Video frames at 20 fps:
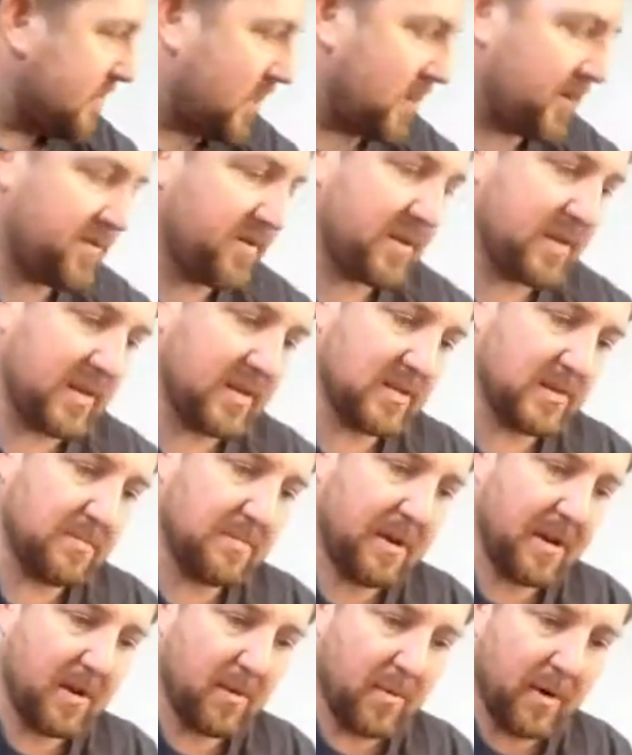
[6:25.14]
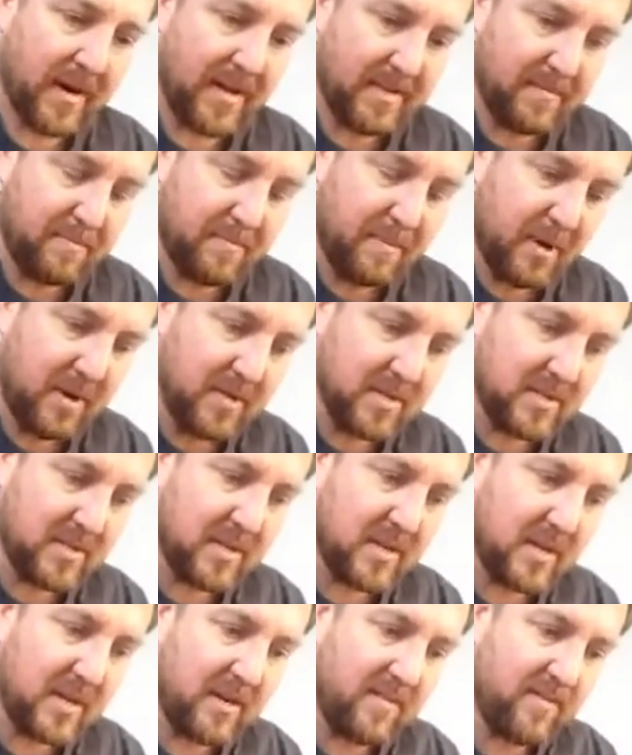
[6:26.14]
I think that's a better way
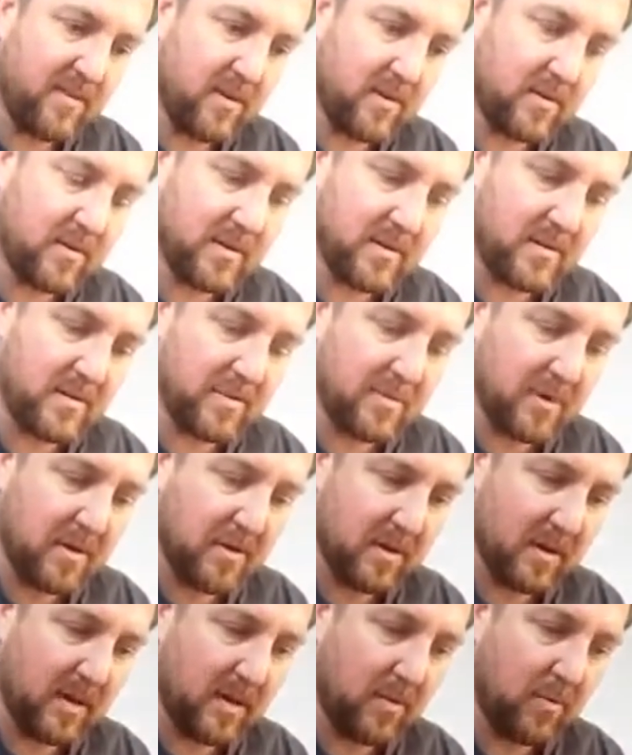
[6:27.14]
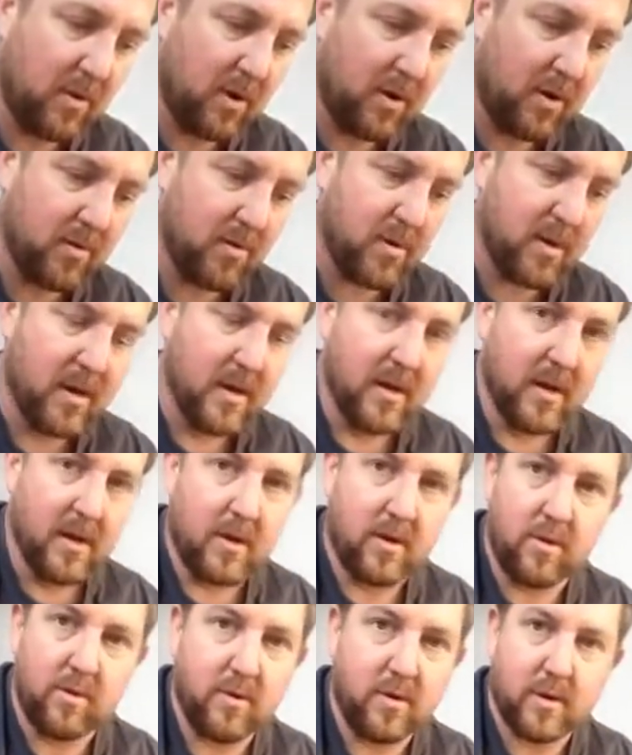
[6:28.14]
personally if you're not going to smoke it in a while,
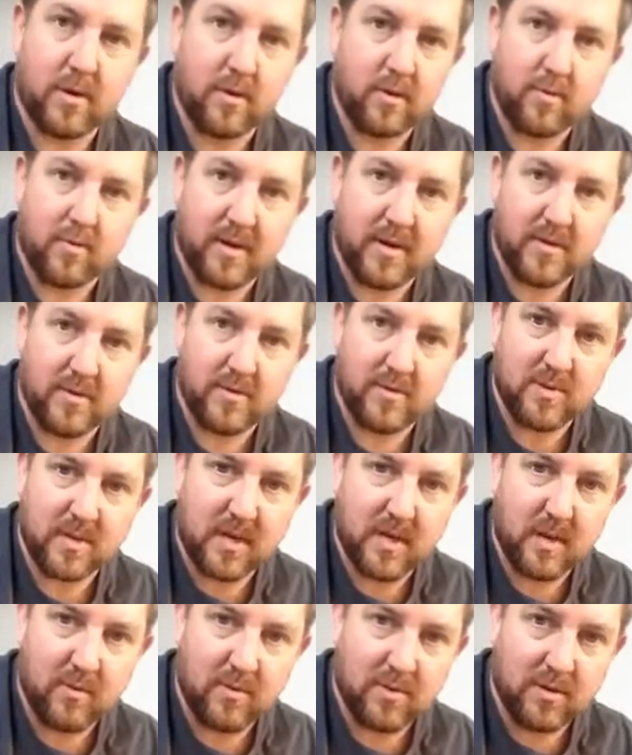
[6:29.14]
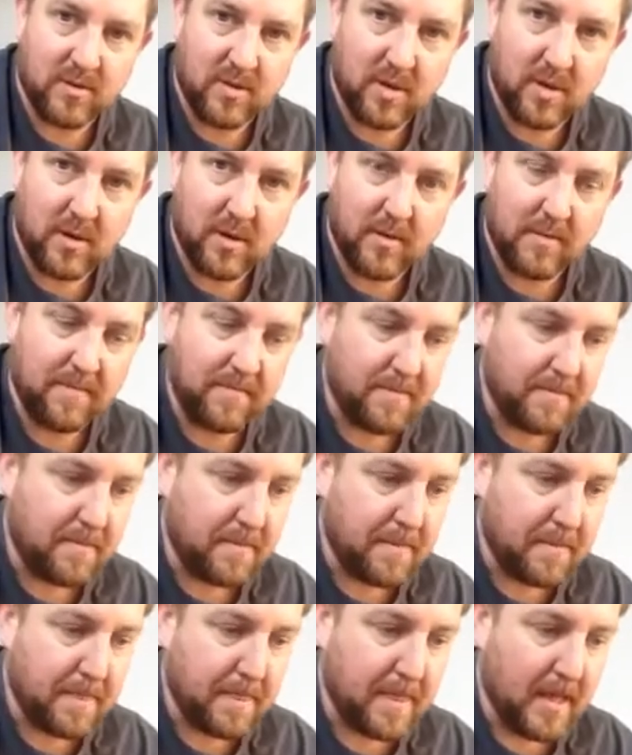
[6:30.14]
or you can always use a kilner jar,
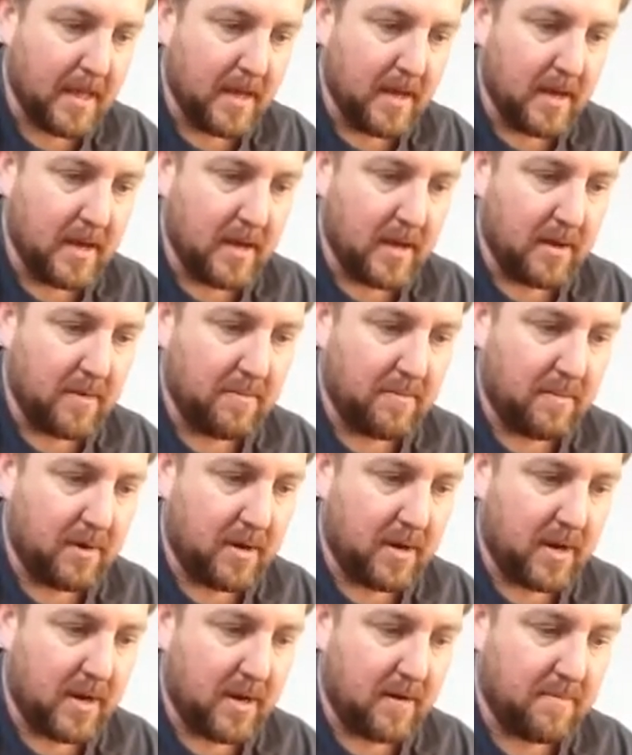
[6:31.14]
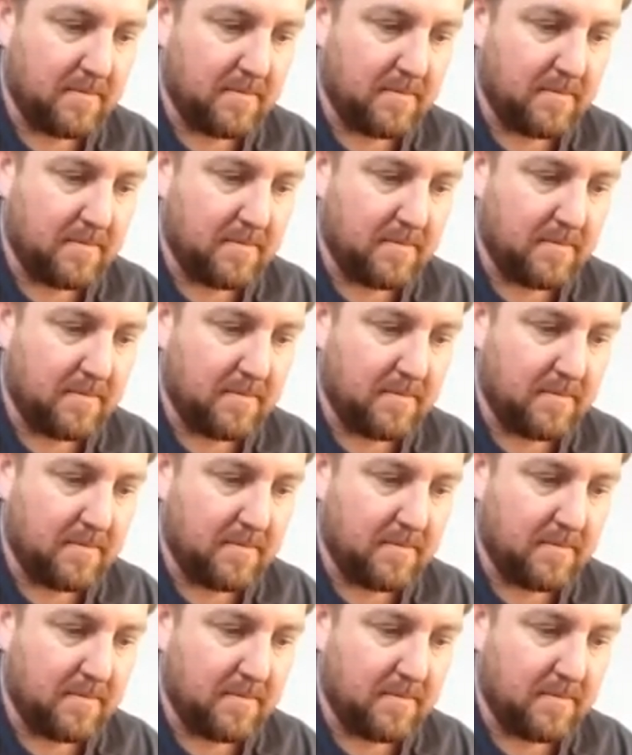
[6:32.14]
but